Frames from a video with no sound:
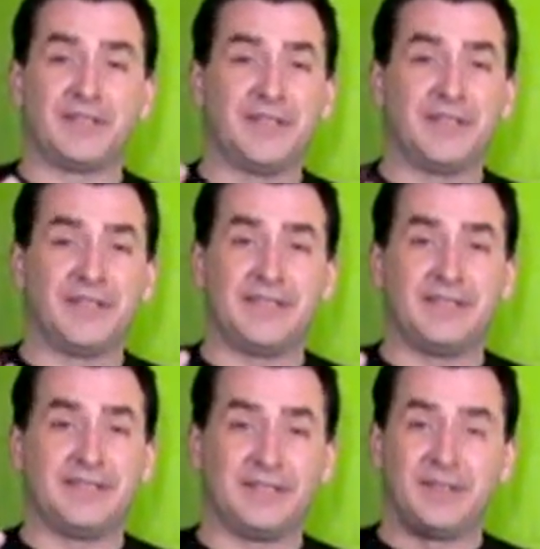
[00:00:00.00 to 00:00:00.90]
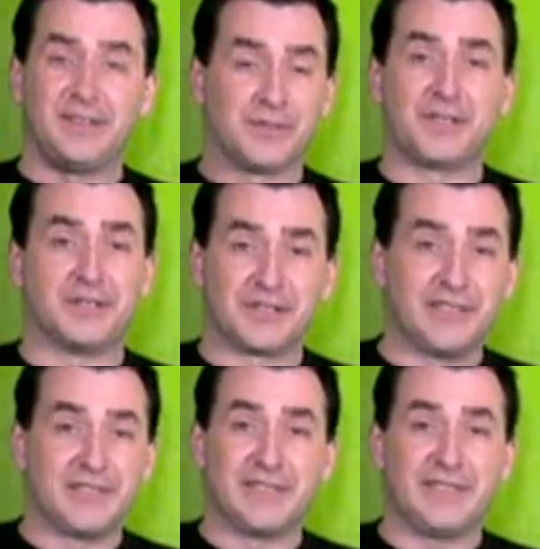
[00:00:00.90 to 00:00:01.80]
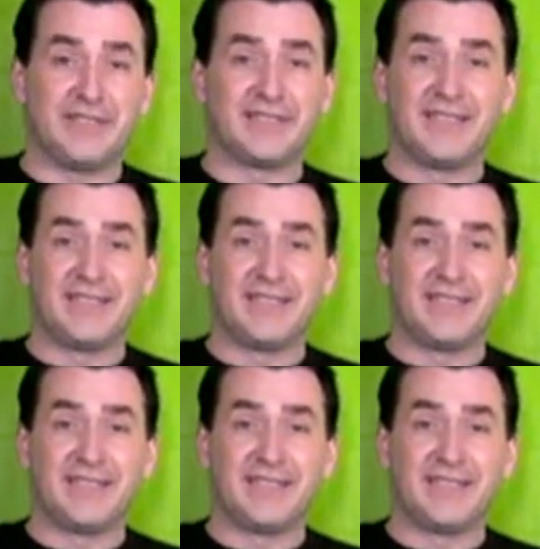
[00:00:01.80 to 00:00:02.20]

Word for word: series, in the original series,